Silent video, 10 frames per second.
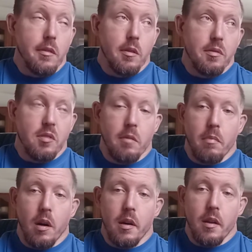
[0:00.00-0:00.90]
You know,
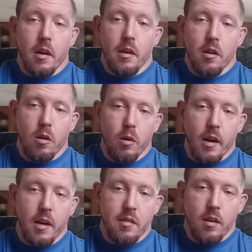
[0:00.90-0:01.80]
somebody that, you know,
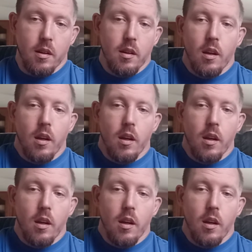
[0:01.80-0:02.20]
has a